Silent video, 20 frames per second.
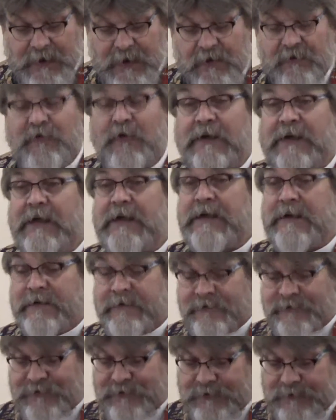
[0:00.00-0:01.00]

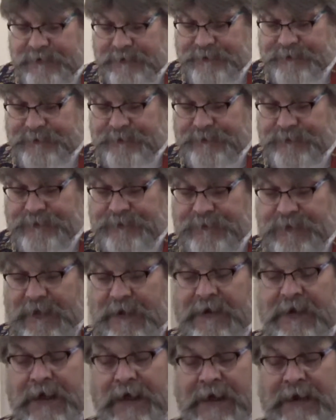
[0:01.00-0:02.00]
Forgive
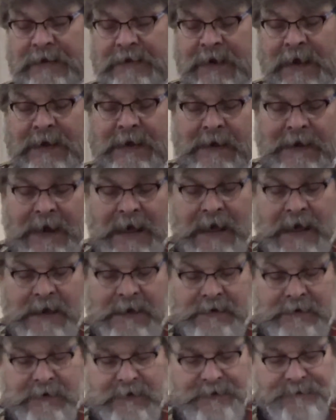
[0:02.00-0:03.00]
again and
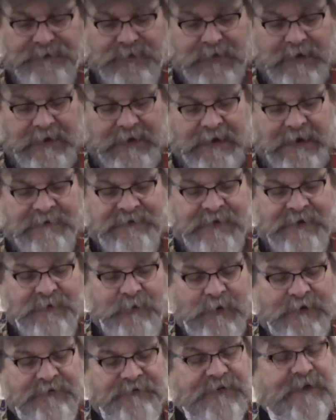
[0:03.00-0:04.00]
again. Even if
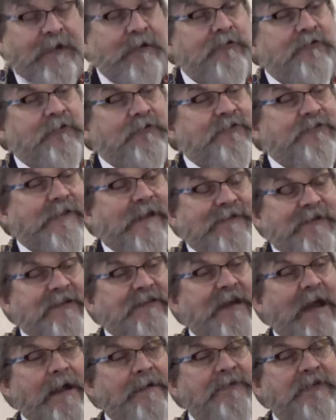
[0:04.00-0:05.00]
one fails you 7
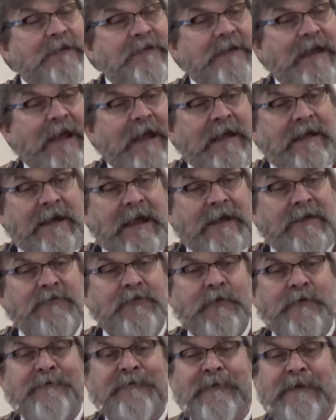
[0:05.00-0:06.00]
times a day and asks
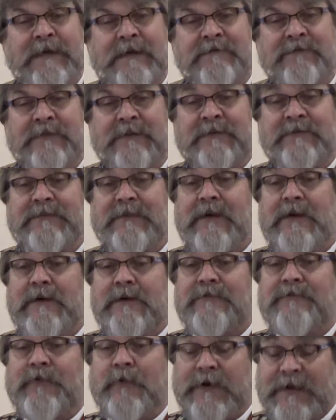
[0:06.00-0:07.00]
for forgiveness,
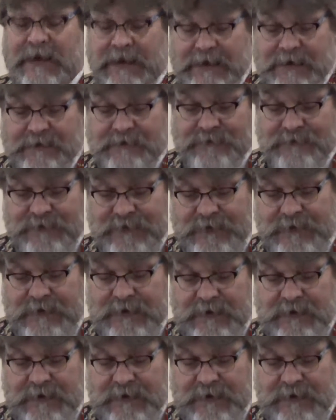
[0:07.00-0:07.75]
forgive.